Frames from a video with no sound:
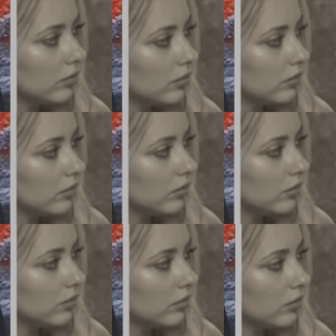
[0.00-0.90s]

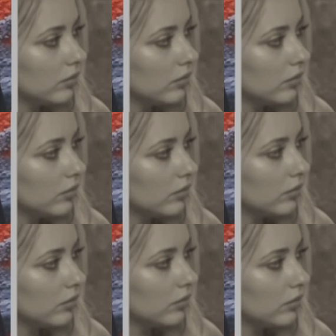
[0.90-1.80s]

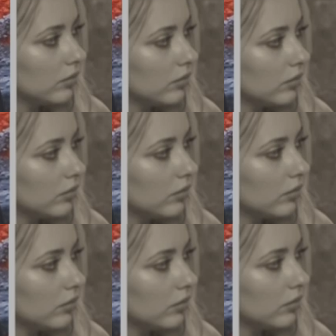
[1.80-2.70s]

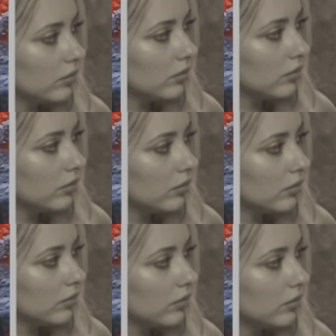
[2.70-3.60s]

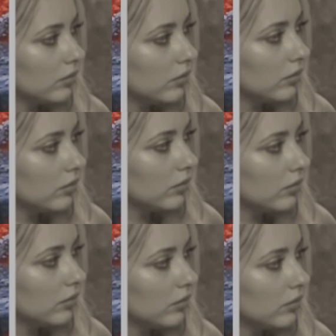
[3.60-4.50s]

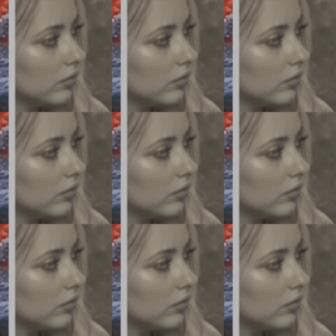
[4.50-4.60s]
(not speaking)